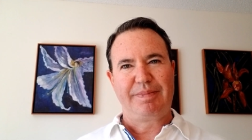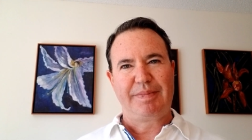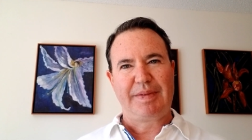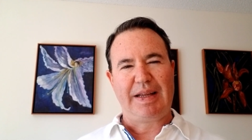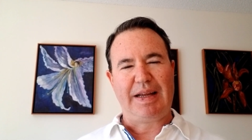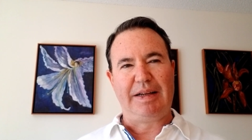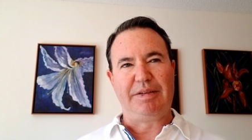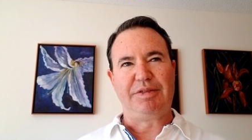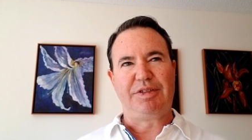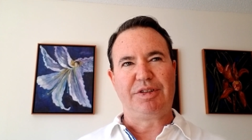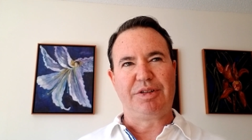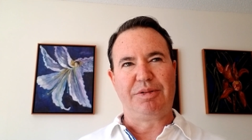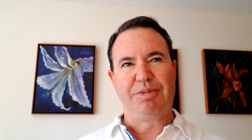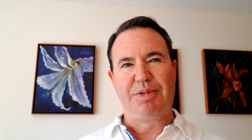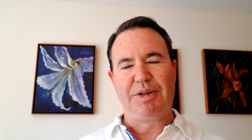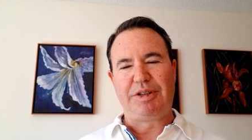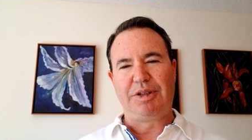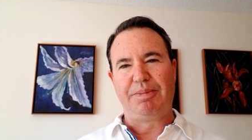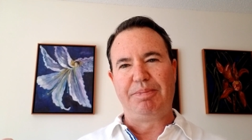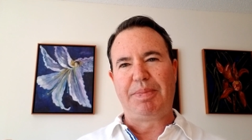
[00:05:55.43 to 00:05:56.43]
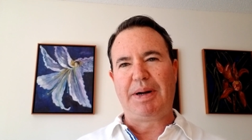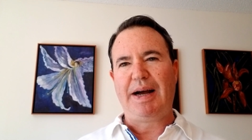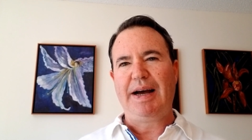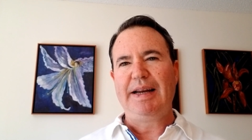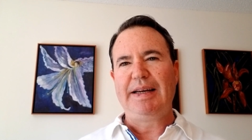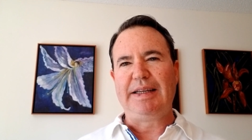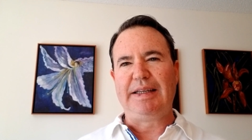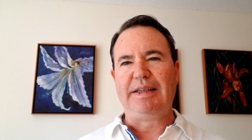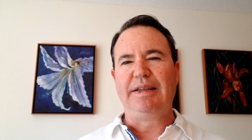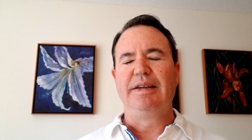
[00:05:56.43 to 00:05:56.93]
And so when your
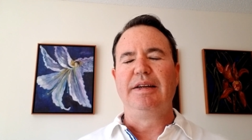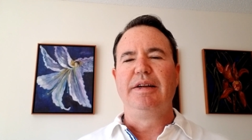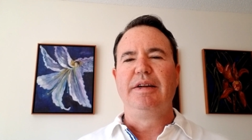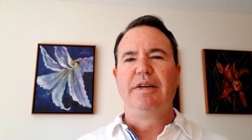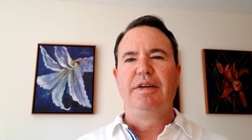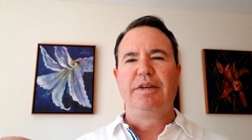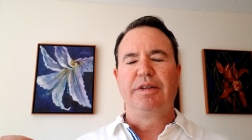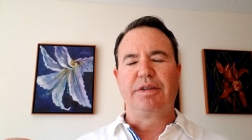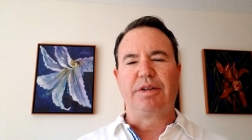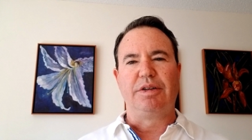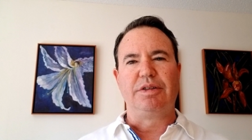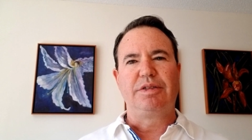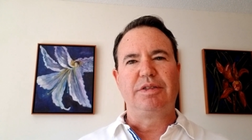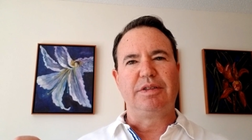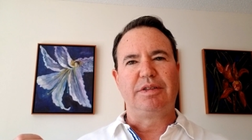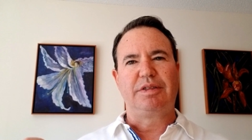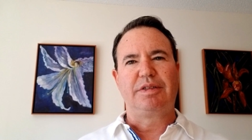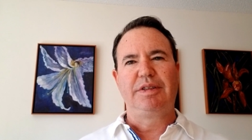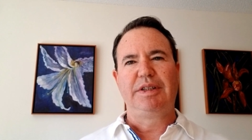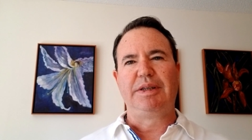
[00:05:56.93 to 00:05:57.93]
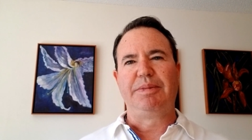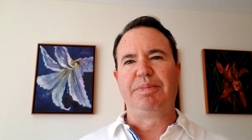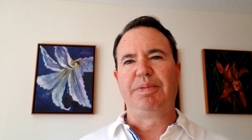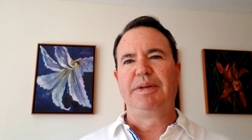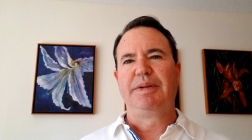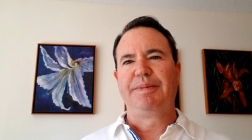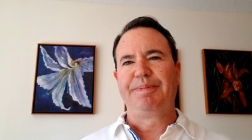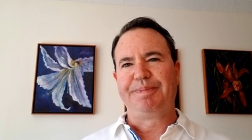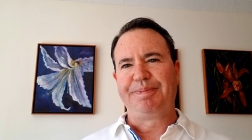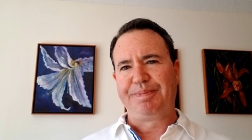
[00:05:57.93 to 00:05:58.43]
body goes to sleep,
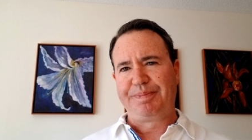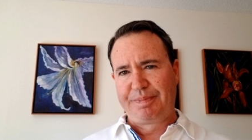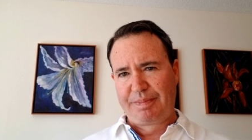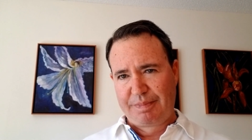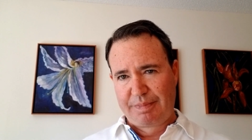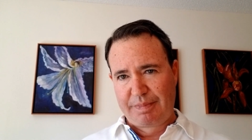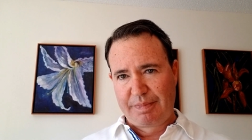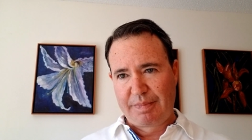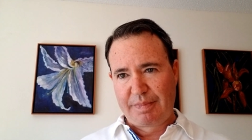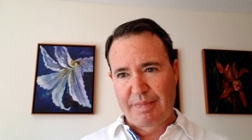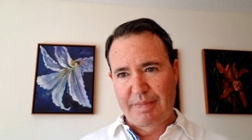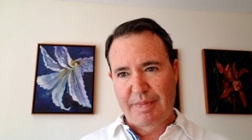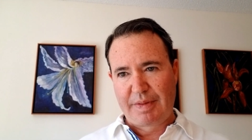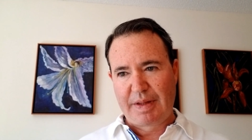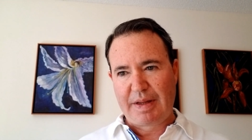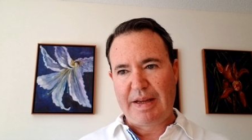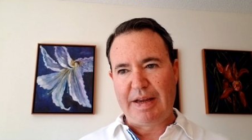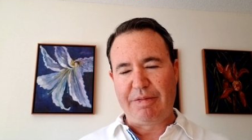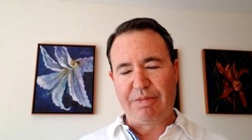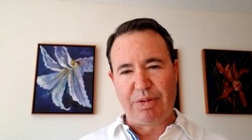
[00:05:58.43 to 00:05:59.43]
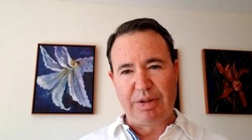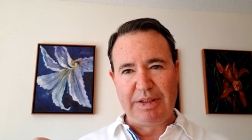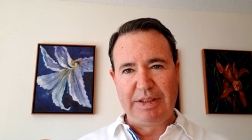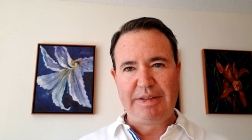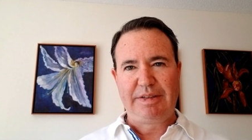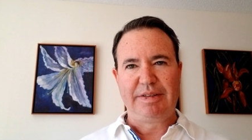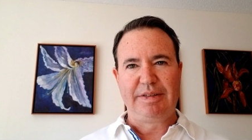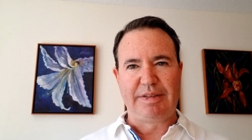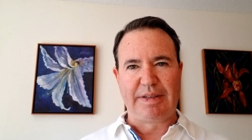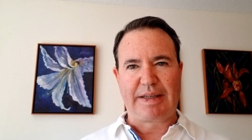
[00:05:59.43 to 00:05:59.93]
it
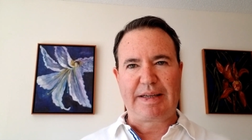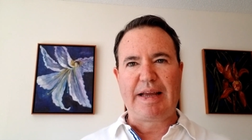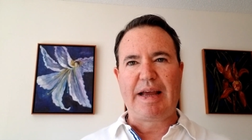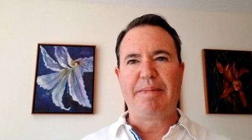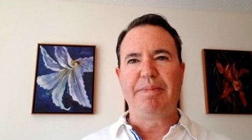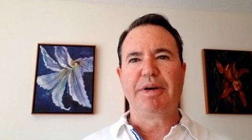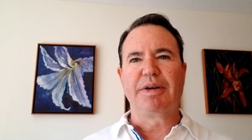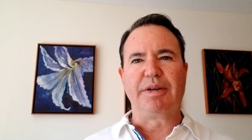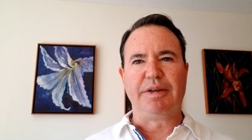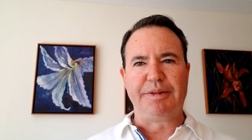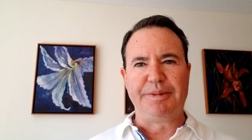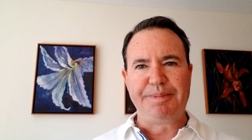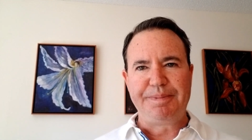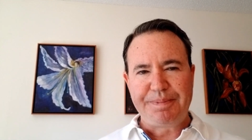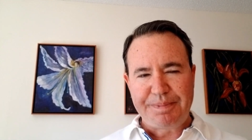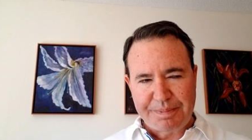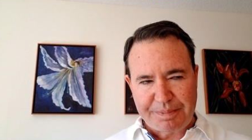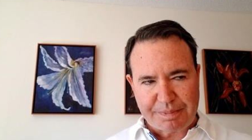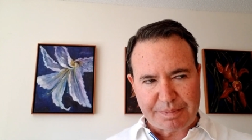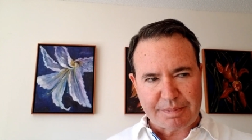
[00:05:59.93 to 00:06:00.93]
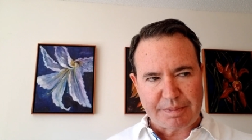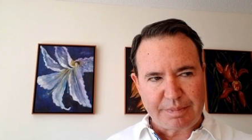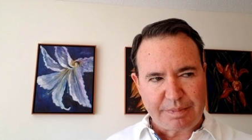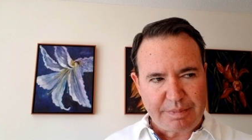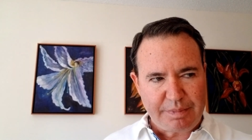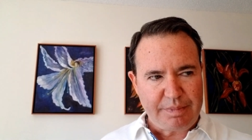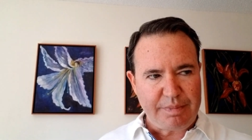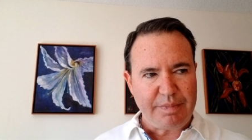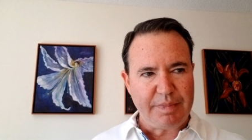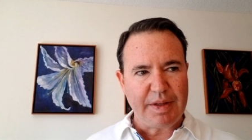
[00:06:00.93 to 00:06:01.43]
releases a chemical
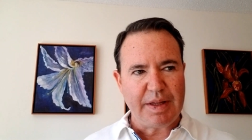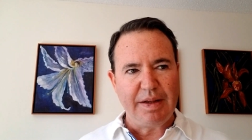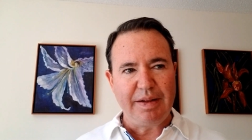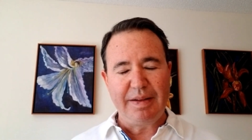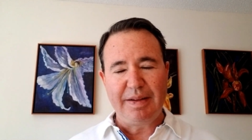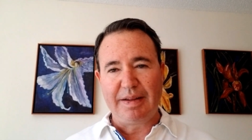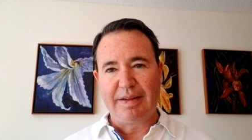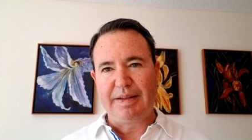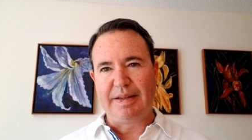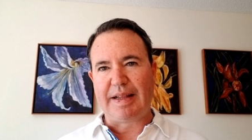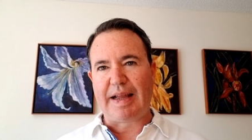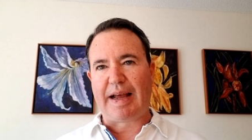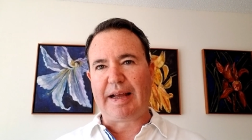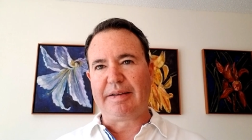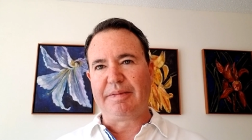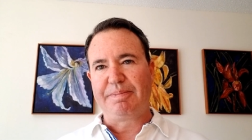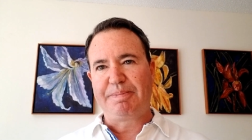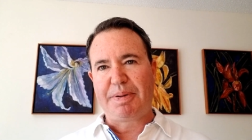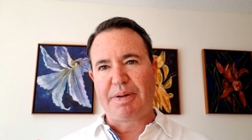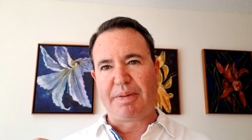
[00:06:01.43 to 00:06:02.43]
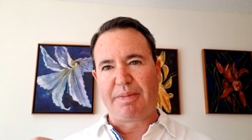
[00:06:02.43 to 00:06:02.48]
that p-